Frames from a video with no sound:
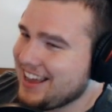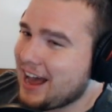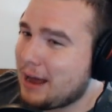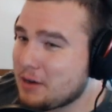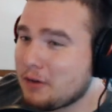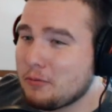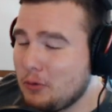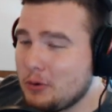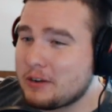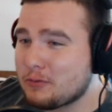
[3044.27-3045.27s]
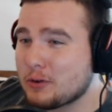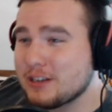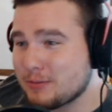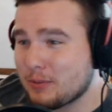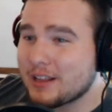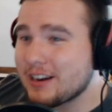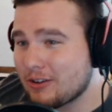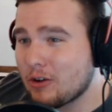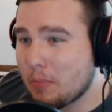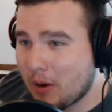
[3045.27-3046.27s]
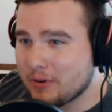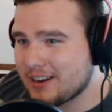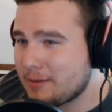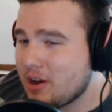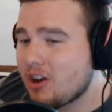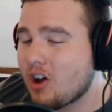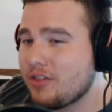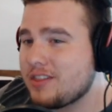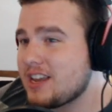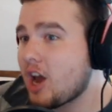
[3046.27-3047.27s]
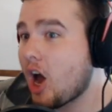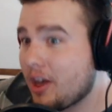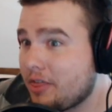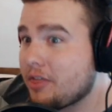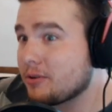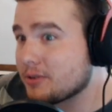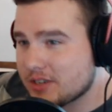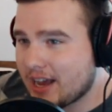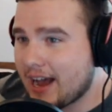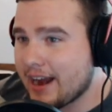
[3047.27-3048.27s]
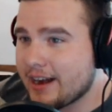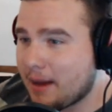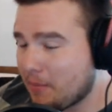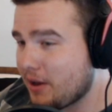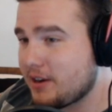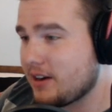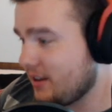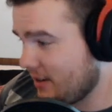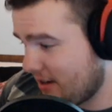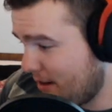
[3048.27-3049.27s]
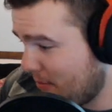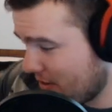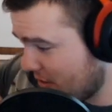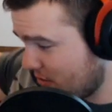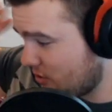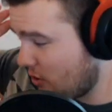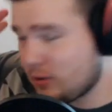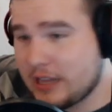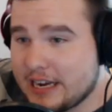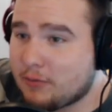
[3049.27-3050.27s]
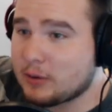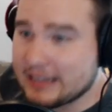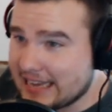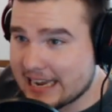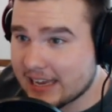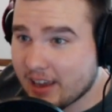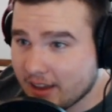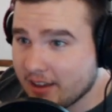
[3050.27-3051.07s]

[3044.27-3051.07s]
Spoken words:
I'm not rooting for his political opponent. I'm not on the other side. I'm on a totally different league,